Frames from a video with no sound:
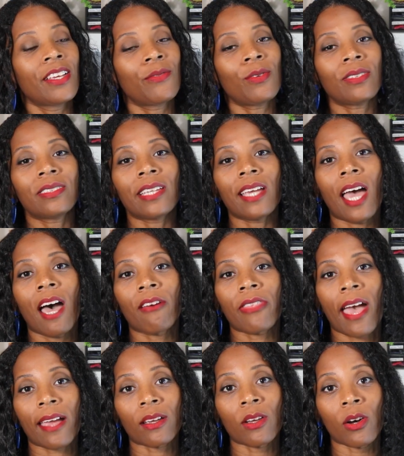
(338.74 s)
We'll see how
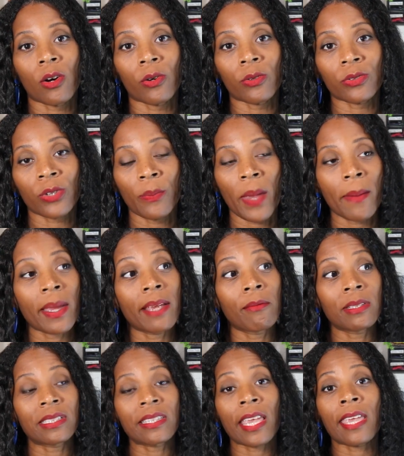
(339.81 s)
that goes. Or maybe he
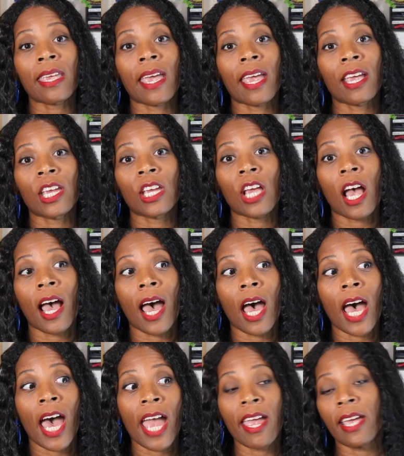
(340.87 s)
was thinking,
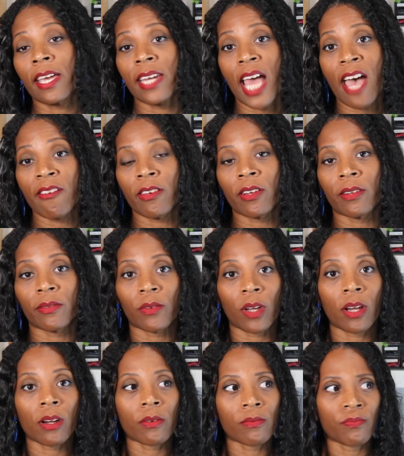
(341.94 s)
I can have
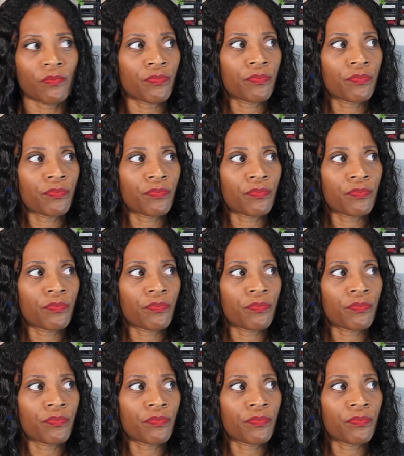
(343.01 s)
a